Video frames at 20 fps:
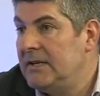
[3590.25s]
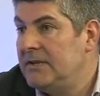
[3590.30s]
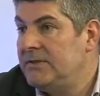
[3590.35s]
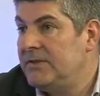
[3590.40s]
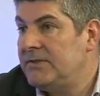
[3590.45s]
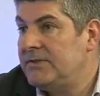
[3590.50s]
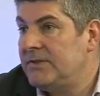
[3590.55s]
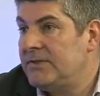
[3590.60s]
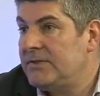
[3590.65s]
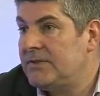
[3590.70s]

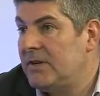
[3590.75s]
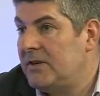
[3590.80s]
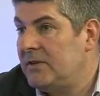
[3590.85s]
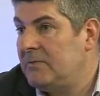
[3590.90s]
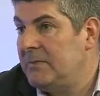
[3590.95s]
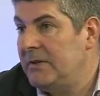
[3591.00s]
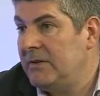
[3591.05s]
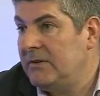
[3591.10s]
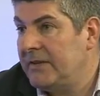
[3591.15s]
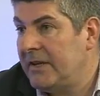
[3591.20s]
just to
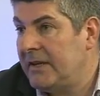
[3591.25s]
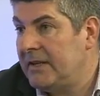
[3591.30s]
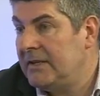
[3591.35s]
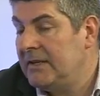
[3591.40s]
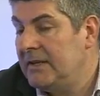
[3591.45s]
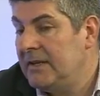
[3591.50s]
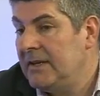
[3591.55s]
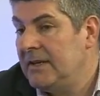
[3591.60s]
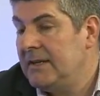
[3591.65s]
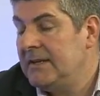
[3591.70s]
start building
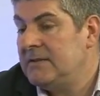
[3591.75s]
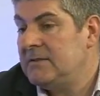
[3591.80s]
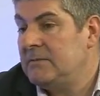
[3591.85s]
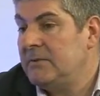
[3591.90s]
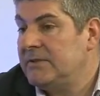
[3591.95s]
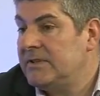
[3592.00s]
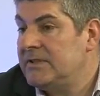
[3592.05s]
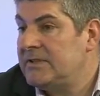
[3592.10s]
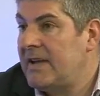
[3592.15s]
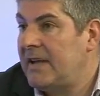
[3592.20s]
some
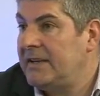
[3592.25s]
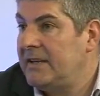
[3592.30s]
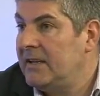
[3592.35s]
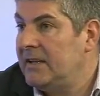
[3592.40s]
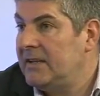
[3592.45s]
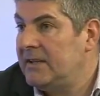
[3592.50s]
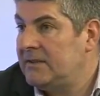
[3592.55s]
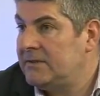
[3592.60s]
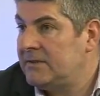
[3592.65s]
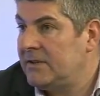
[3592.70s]

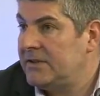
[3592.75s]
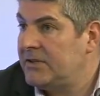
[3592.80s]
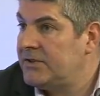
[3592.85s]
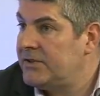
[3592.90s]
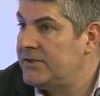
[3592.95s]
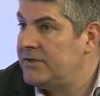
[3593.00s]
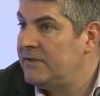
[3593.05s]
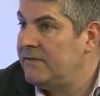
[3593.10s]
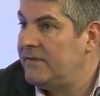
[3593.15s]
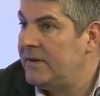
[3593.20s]
understanding, start to
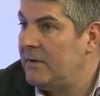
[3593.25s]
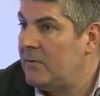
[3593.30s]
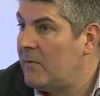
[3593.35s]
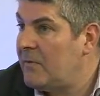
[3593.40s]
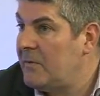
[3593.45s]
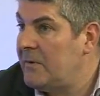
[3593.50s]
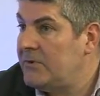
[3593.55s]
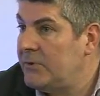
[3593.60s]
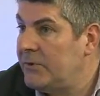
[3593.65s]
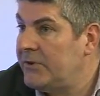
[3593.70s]
touch and feel what
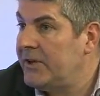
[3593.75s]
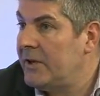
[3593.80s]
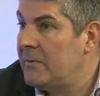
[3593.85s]
we've been talking